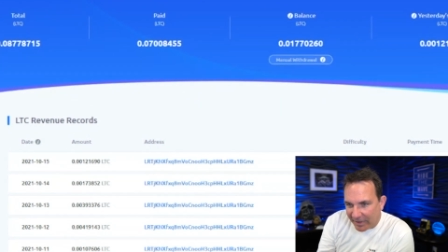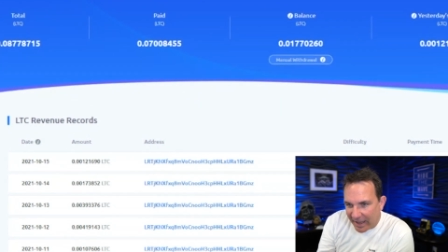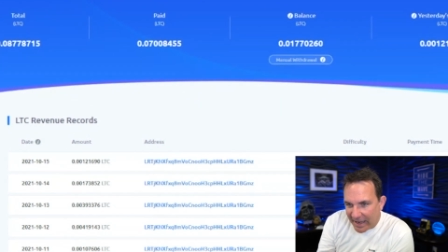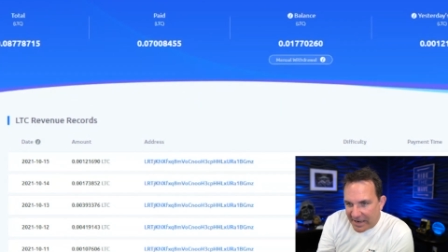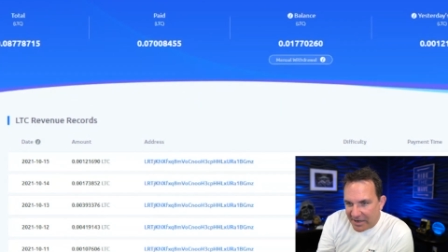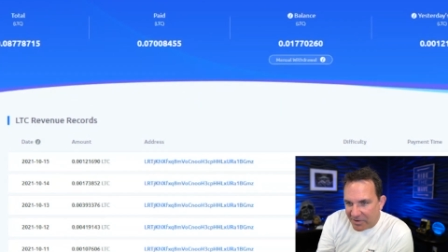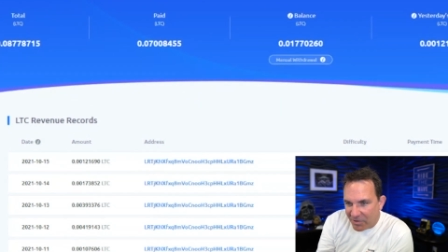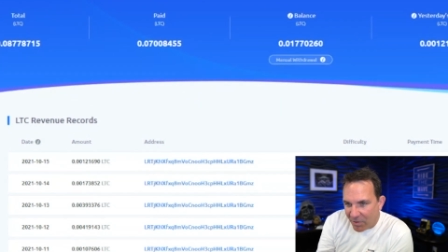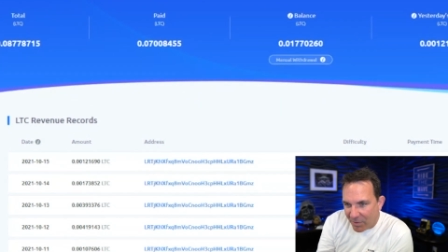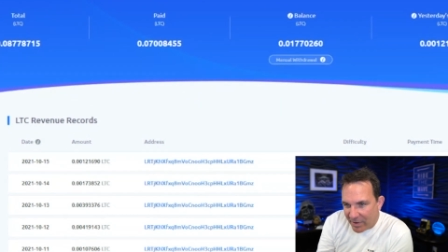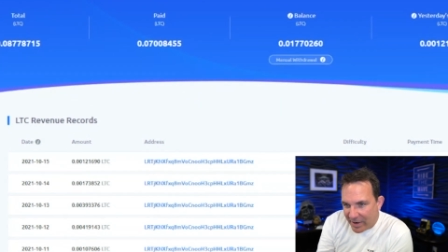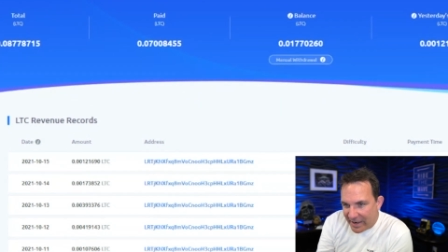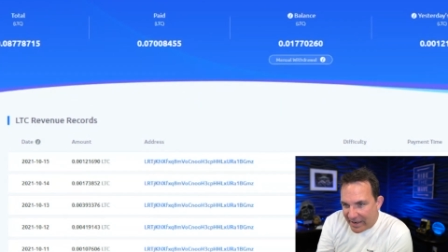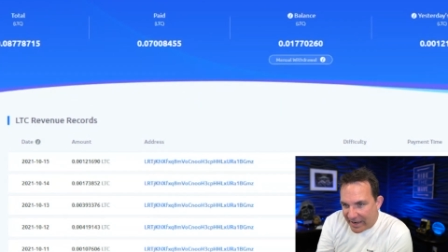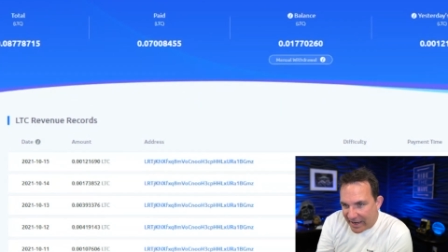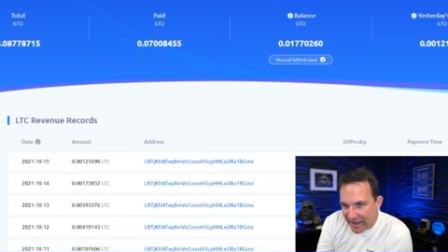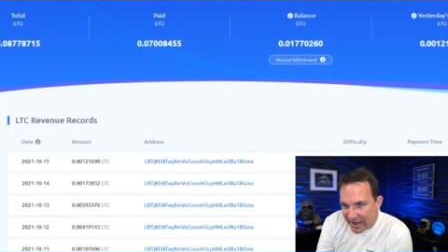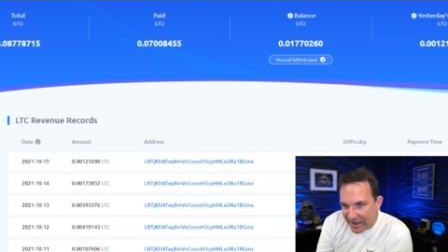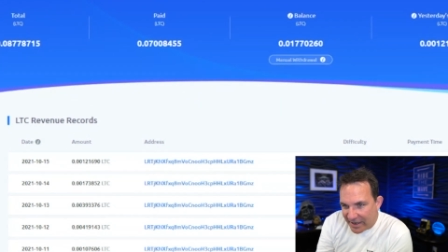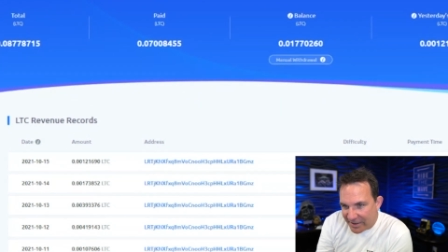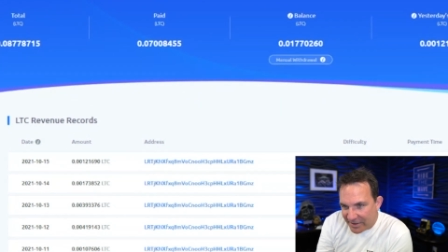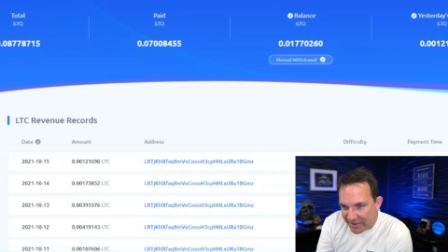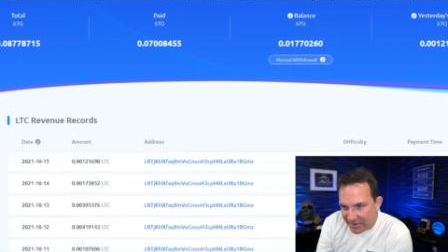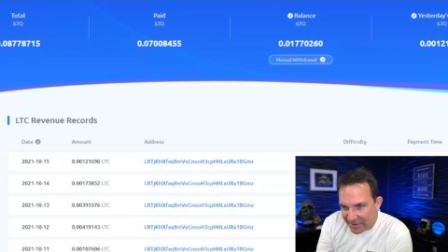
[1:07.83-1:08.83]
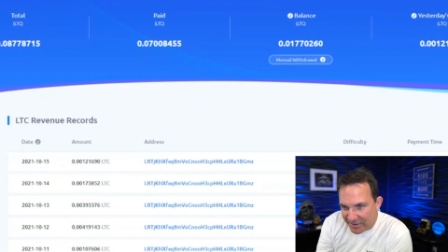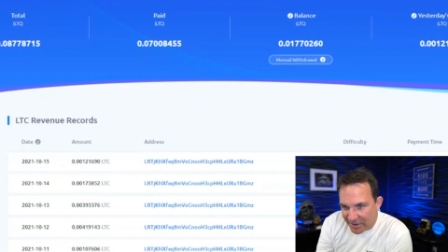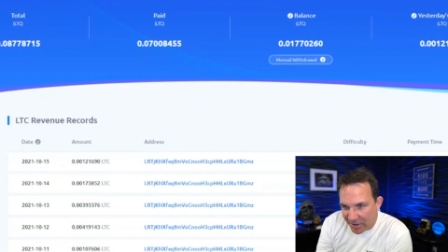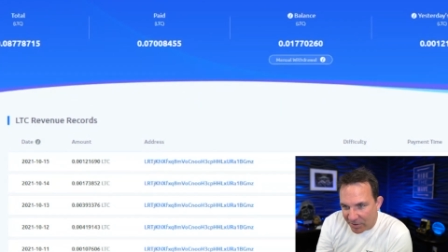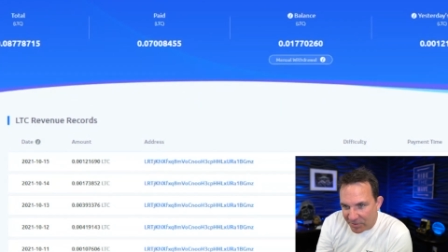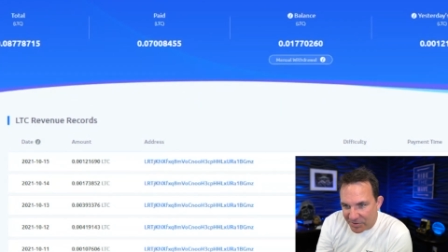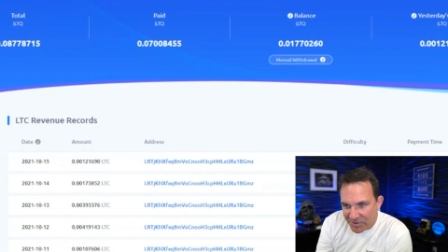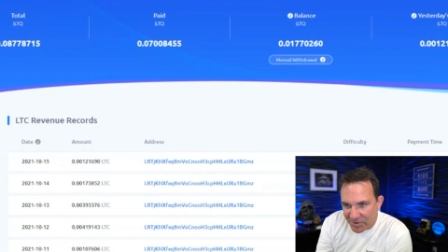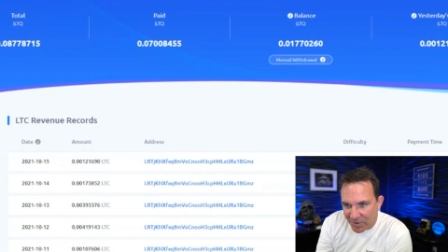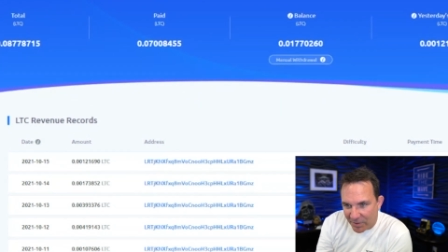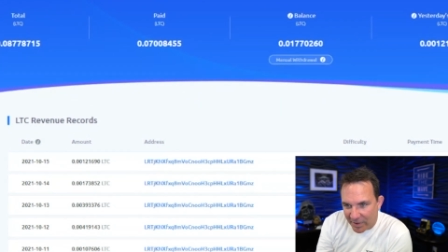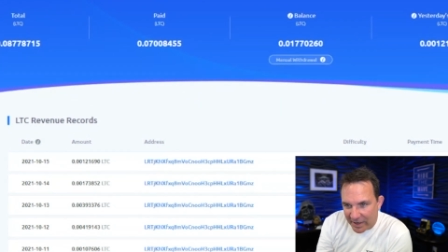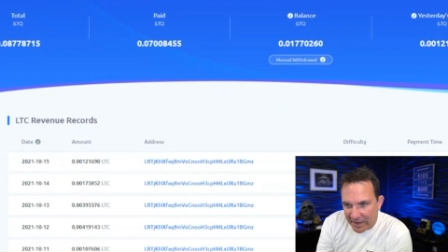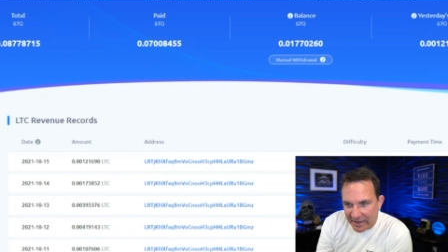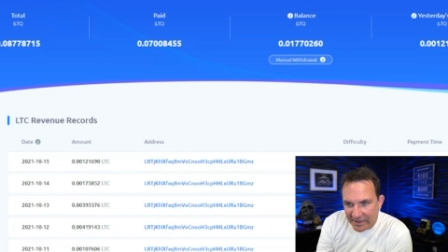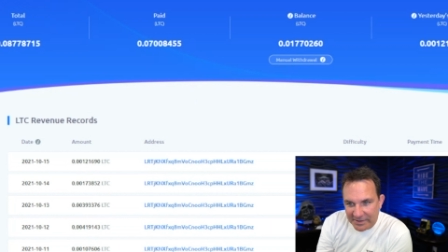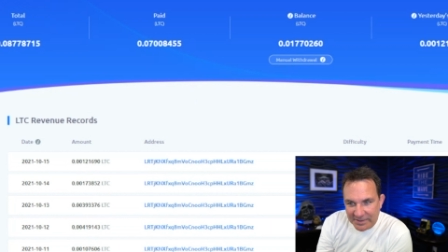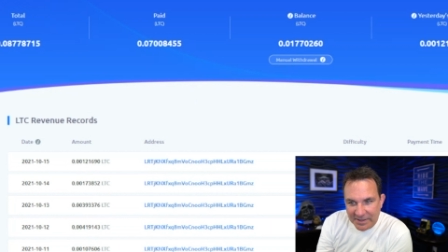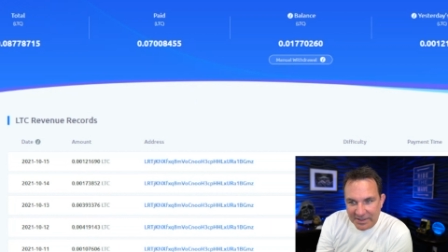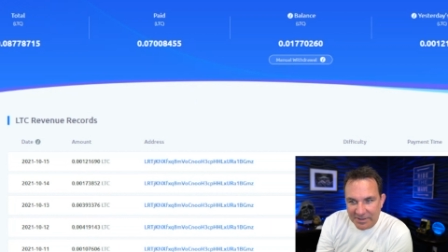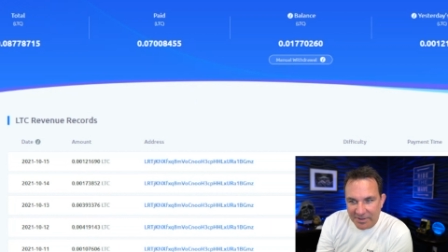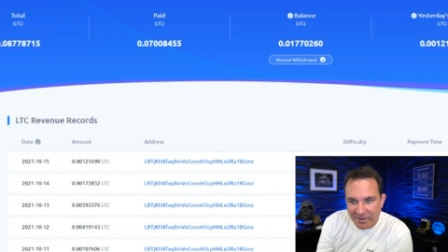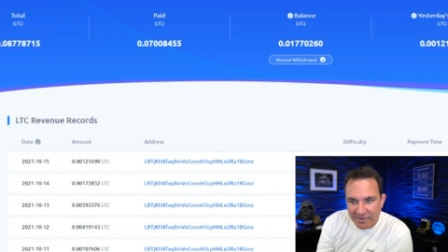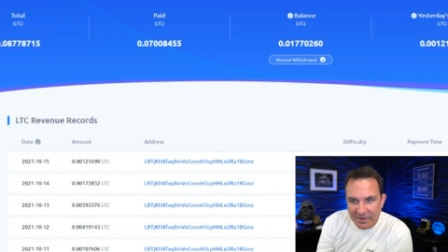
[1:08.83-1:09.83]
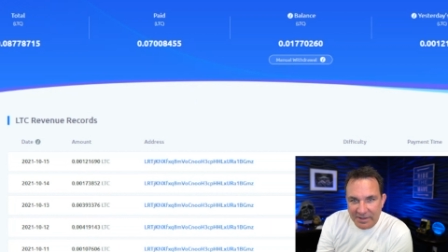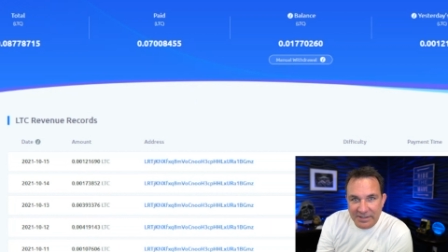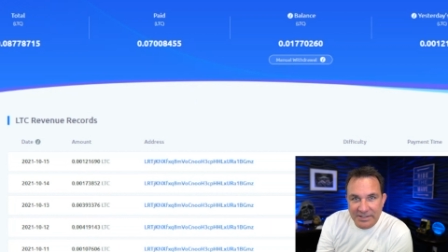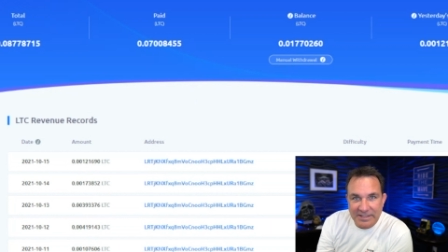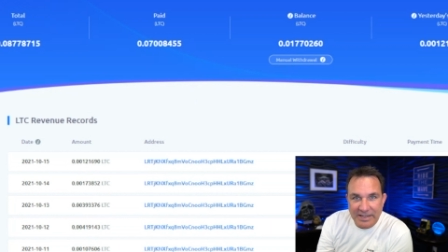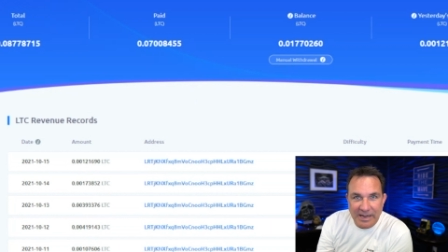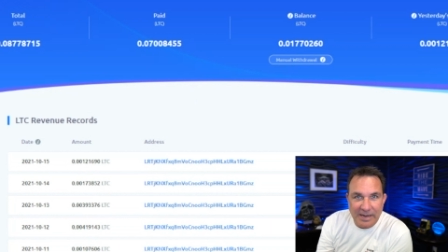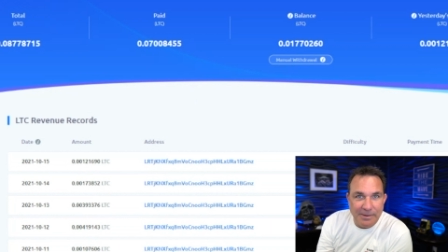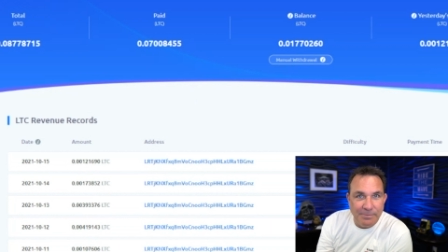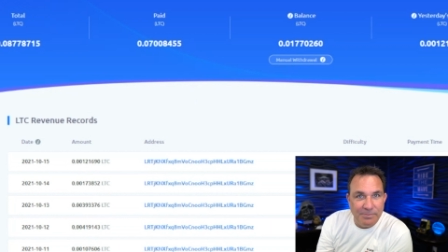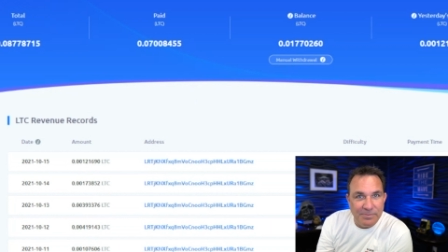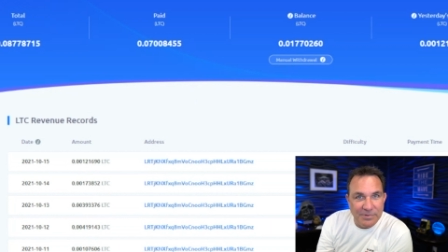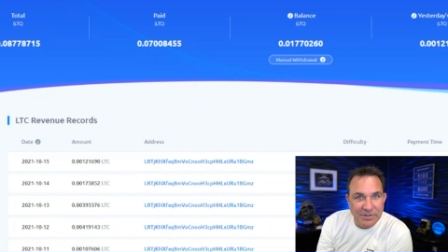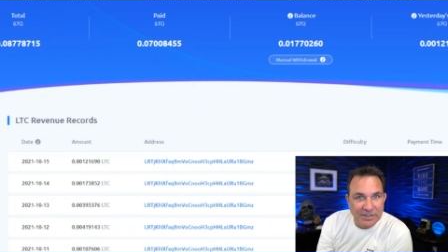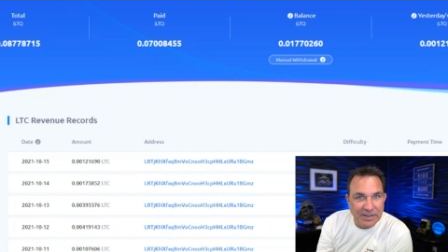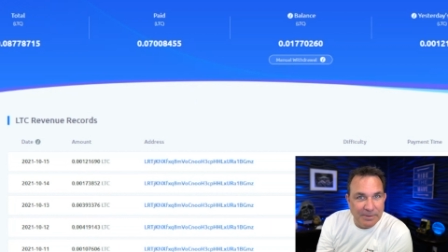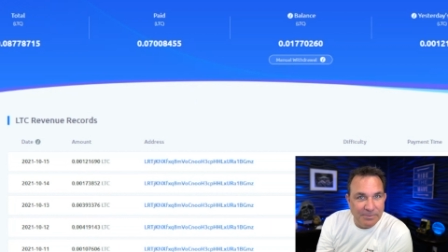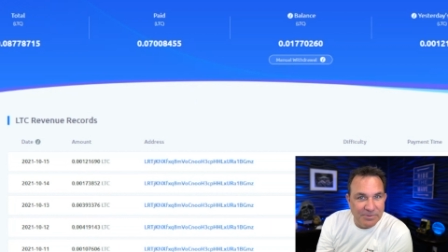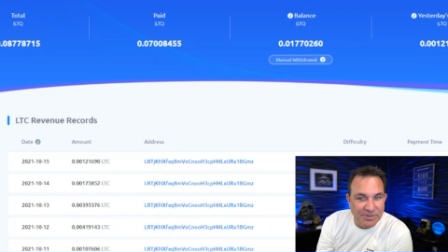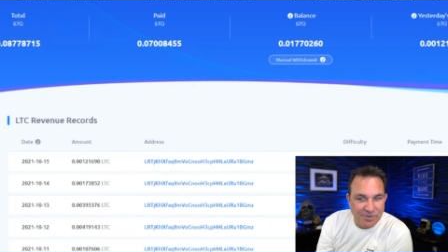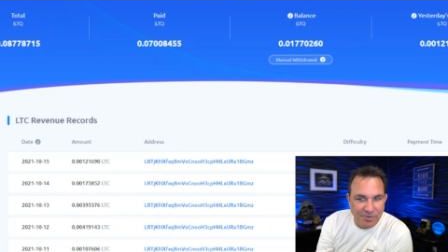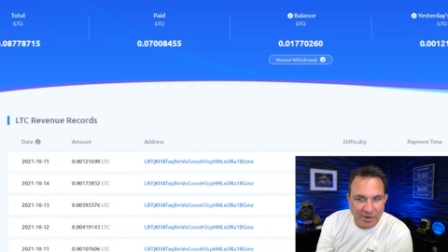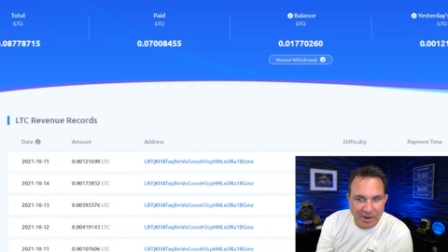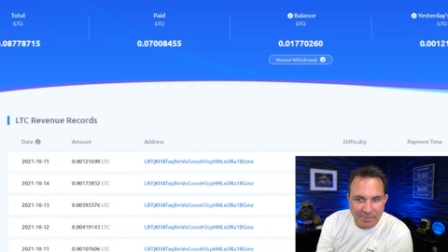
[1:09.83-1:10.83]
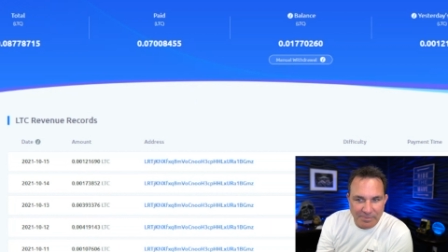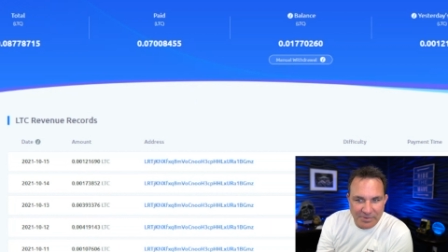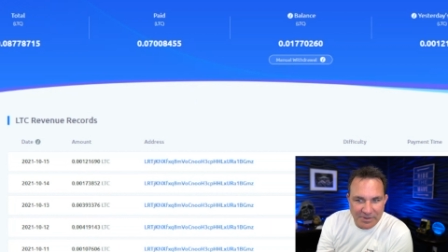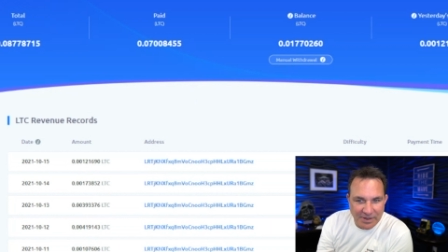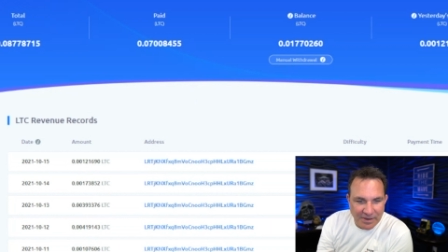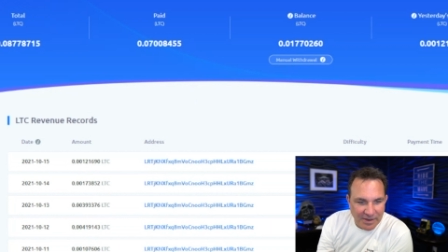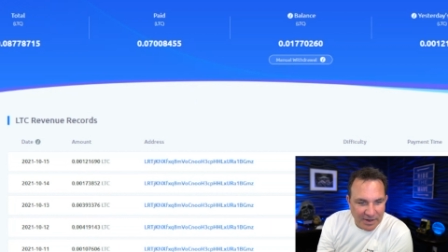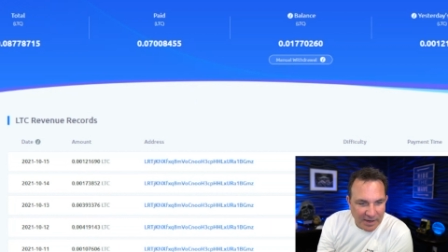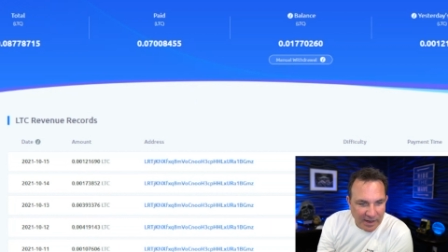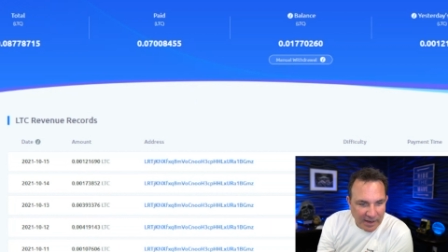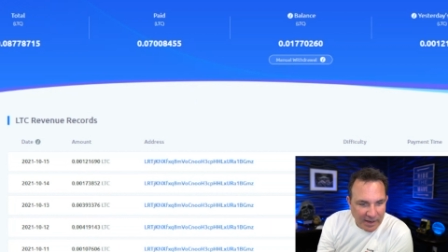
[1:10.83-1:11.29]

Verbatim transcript: Litecoin and Dogecoin, because it's on the same, same script.